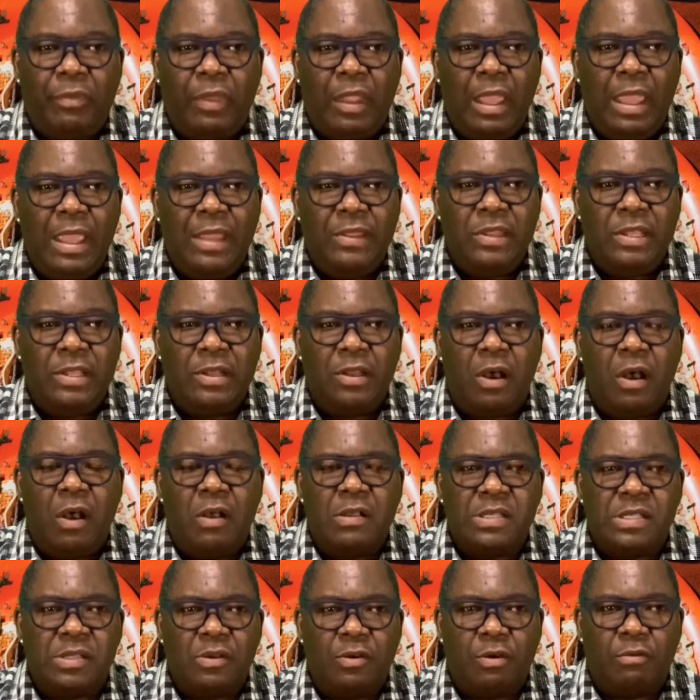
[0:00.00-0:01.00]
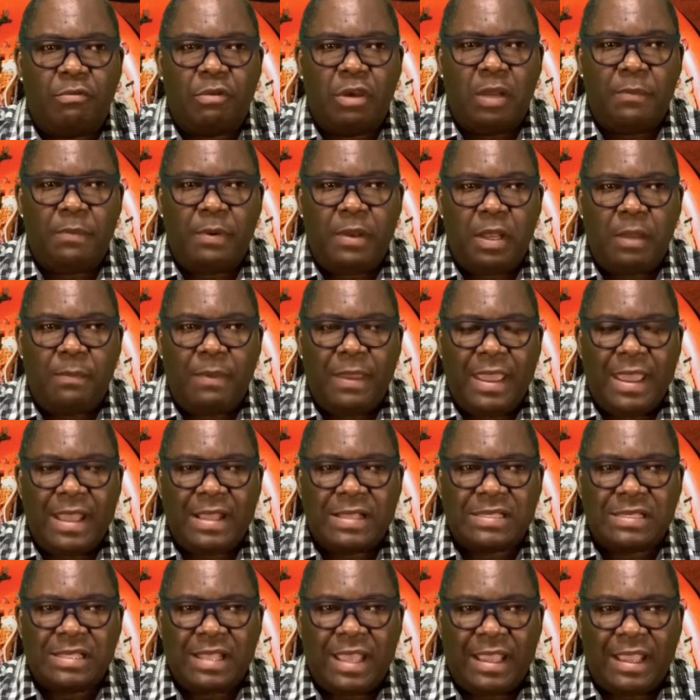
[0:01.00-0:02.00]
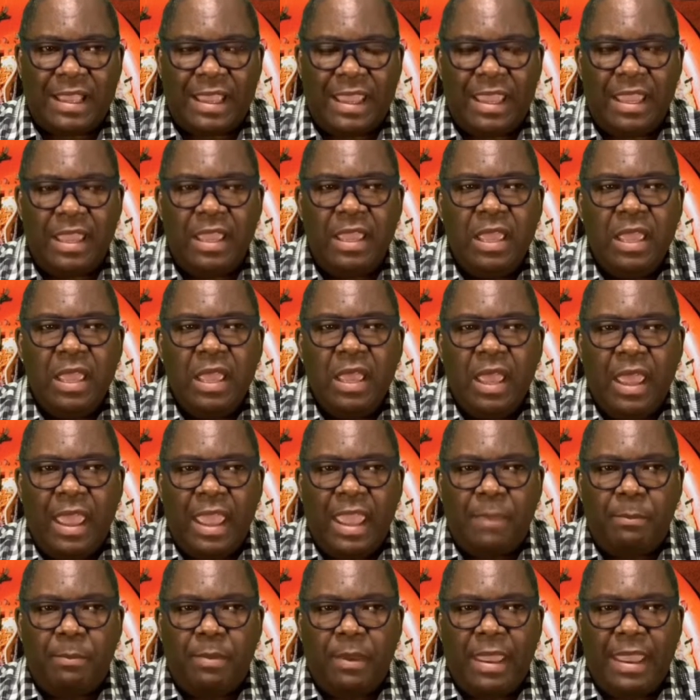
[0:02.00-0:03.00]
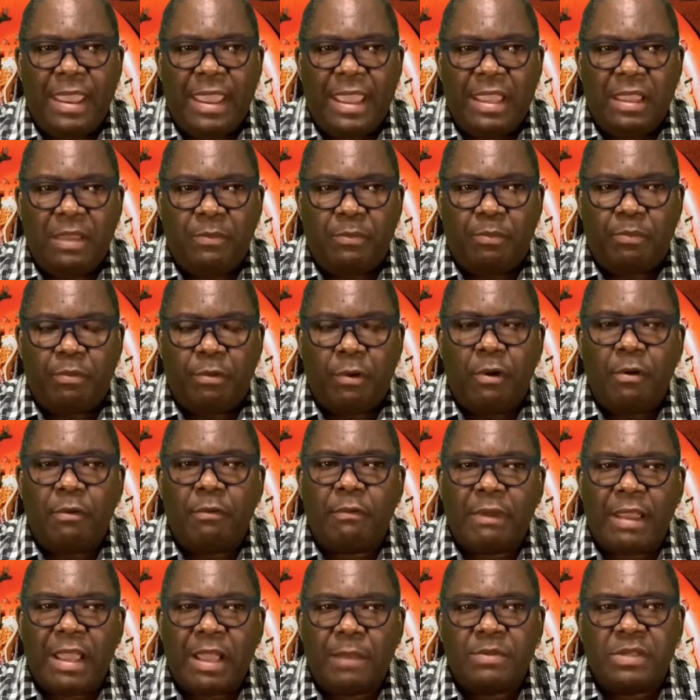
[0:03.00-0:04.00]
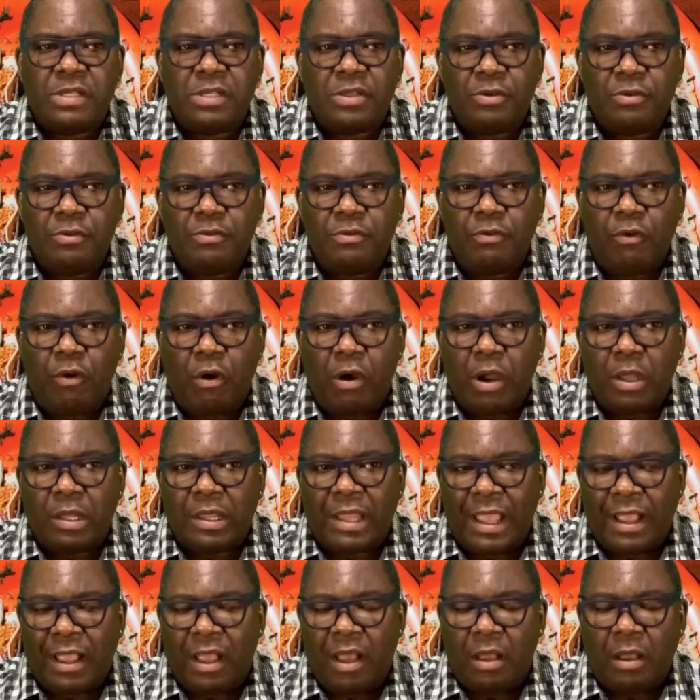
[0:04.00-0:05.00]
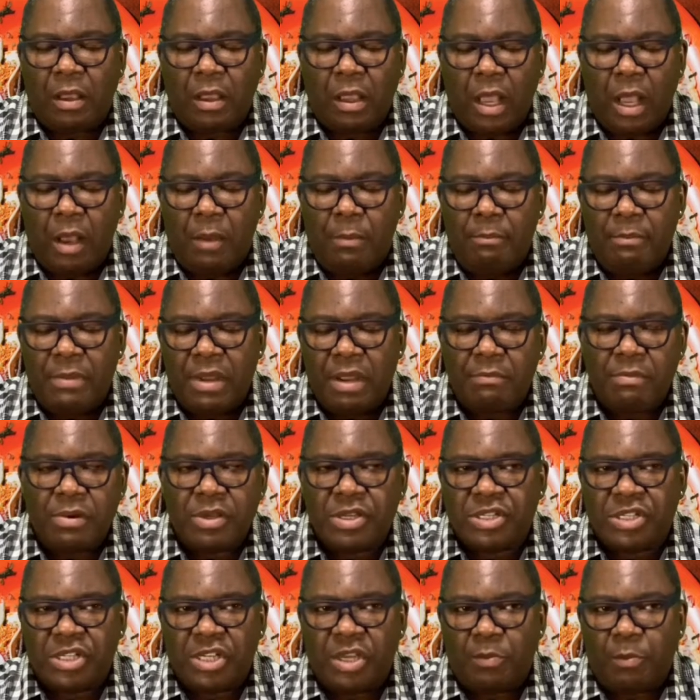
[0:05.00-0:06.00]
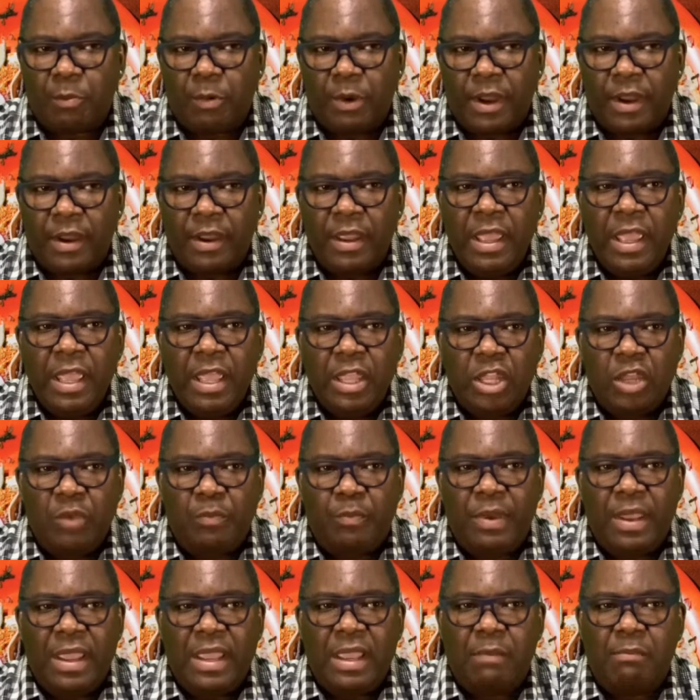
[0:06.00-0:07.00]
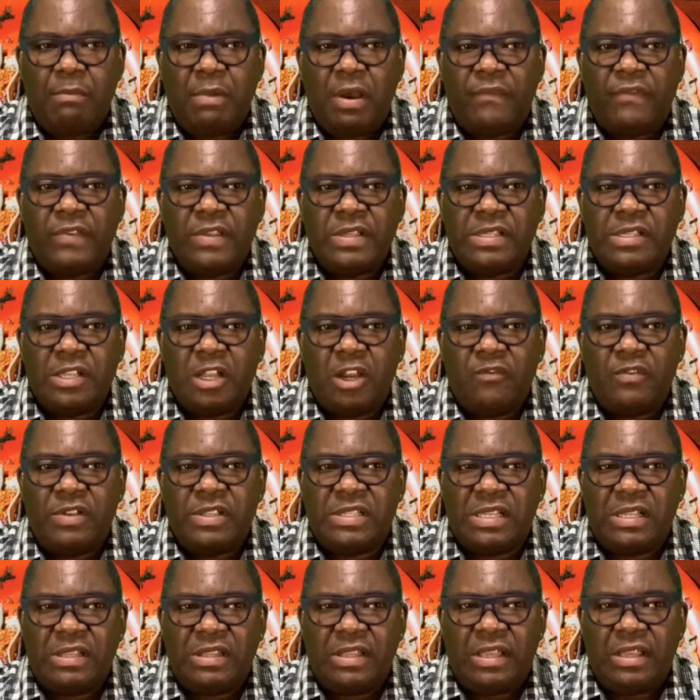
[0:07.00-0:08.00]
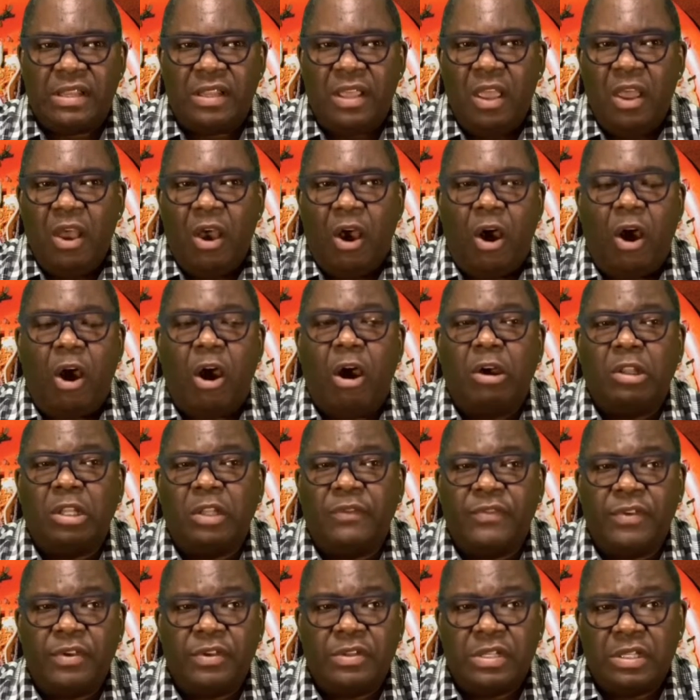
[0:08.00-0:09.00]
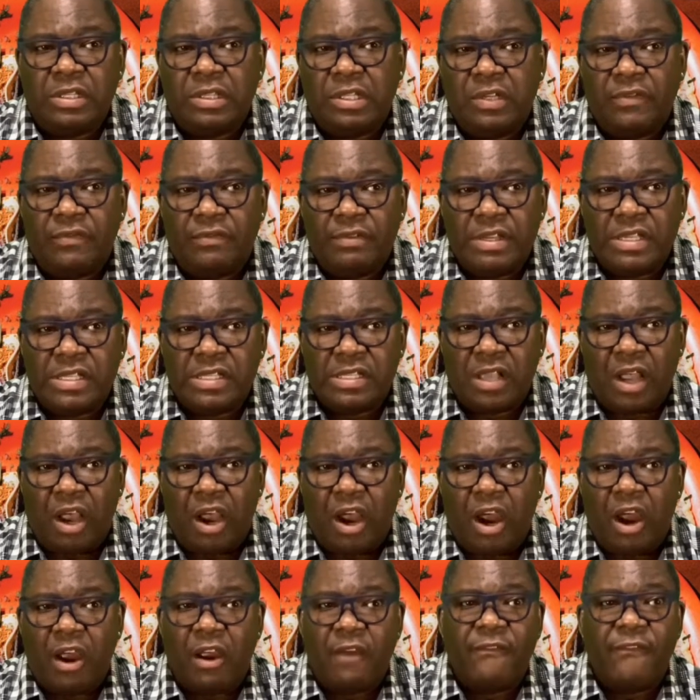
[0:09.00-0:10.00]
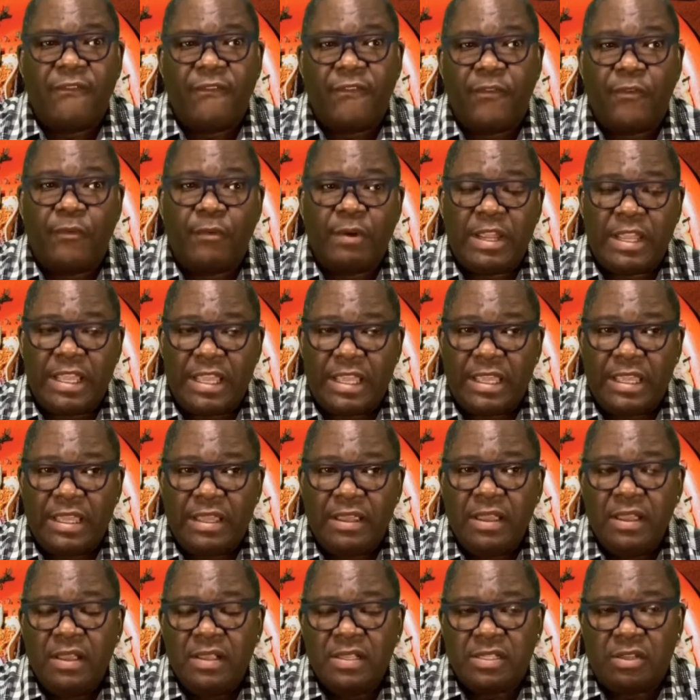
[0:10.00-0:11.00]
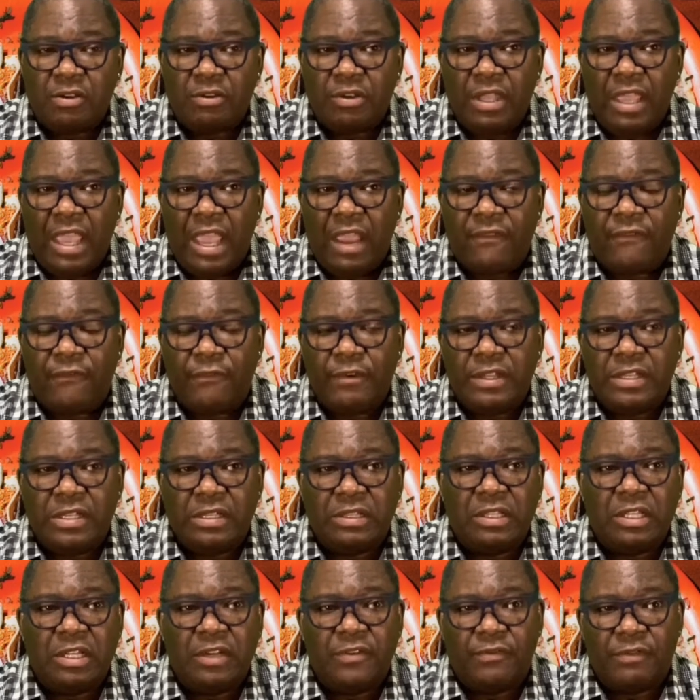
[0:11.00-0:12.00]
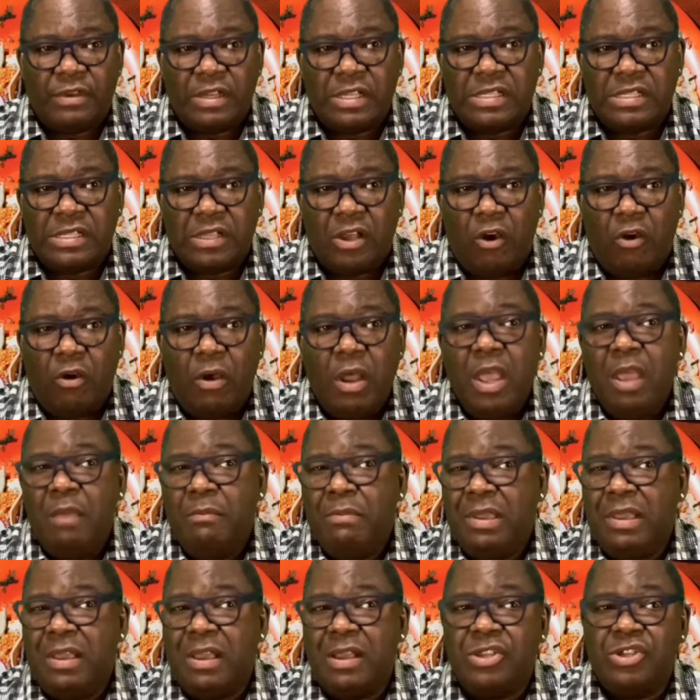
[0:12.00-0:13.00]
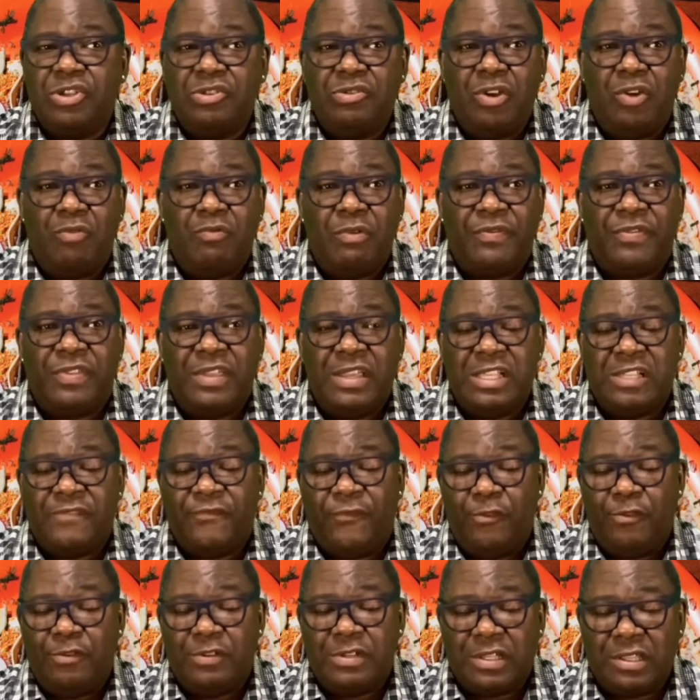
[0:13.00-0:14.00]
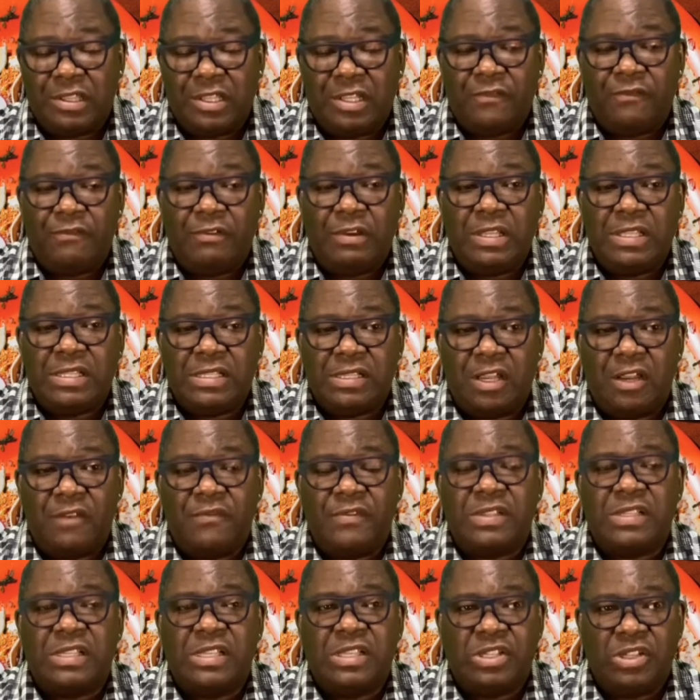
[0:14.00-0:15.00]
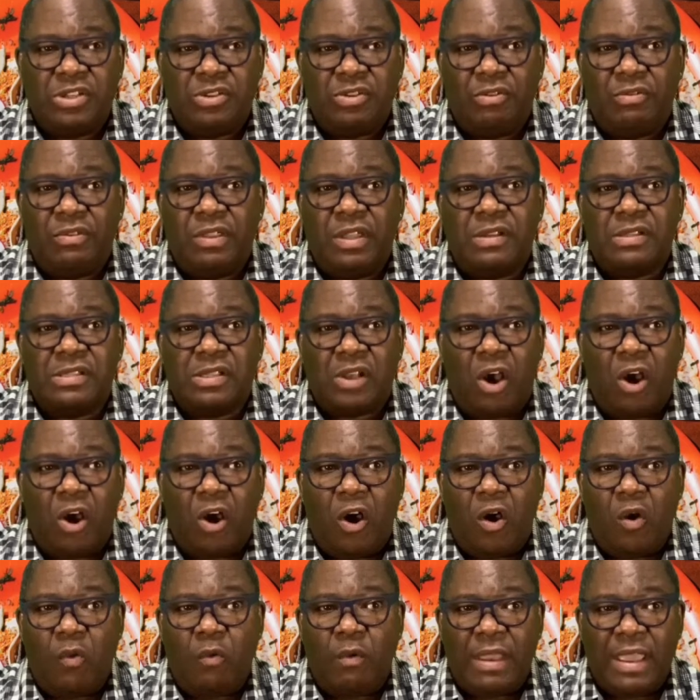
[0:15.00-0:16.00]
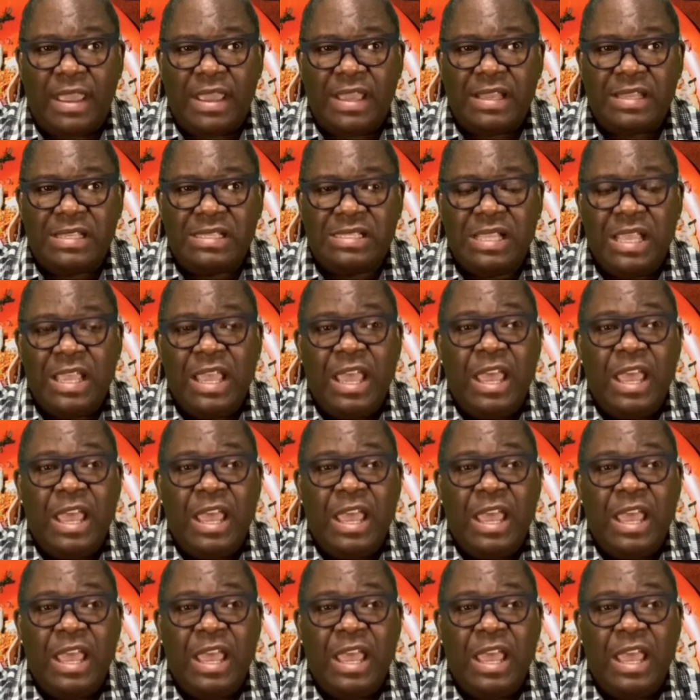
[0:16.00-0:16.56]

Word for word: And then also Grubhub has like a a, a program too or like a, a membership where you pay a monthly service and then all of your deliveries are free. So you have free delivery. So because you know with these food delivery services, you know there's always